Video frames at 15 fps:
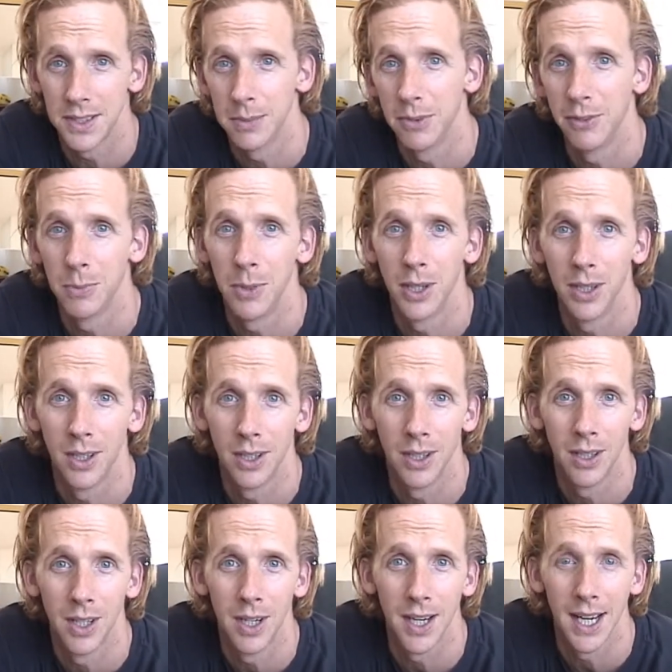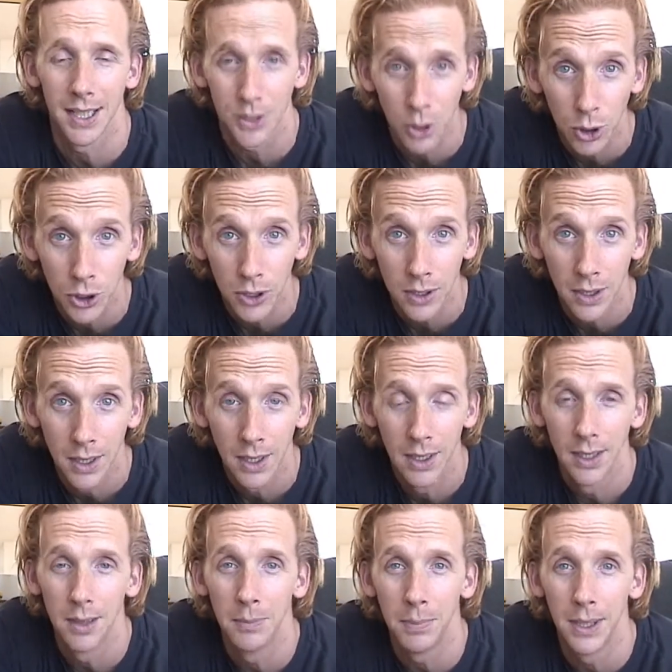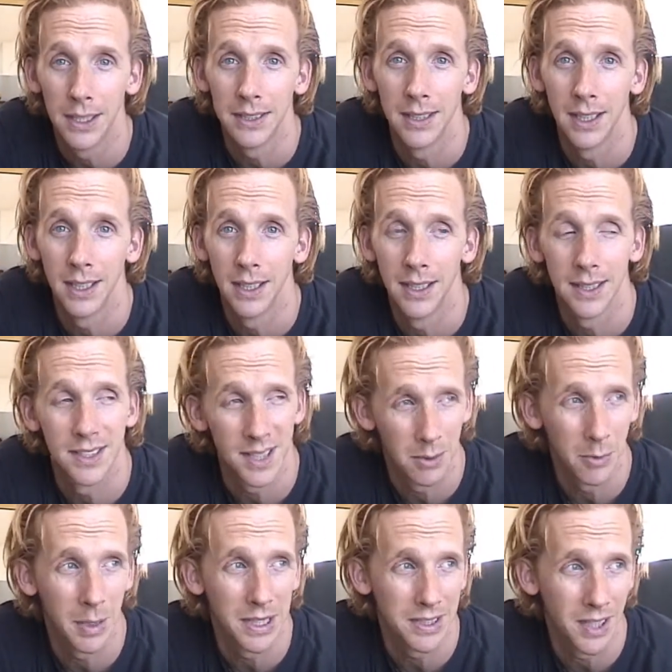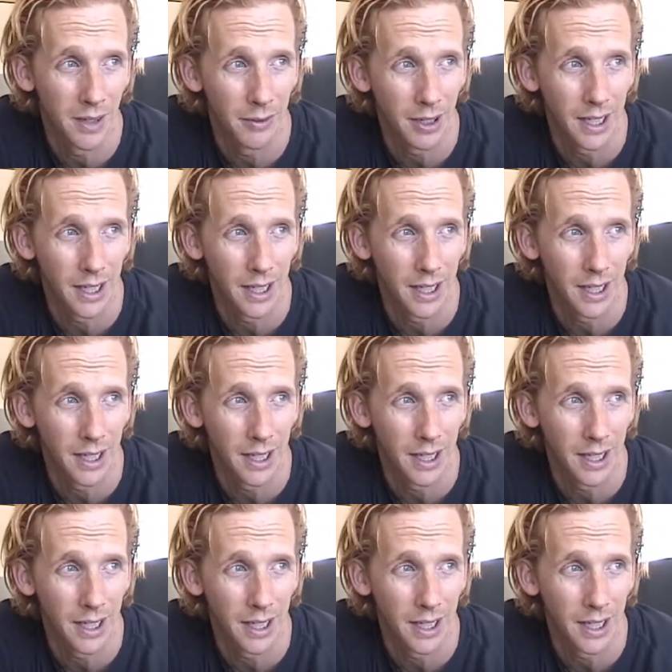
some of them are not so good, but uh, it's some of my stuff.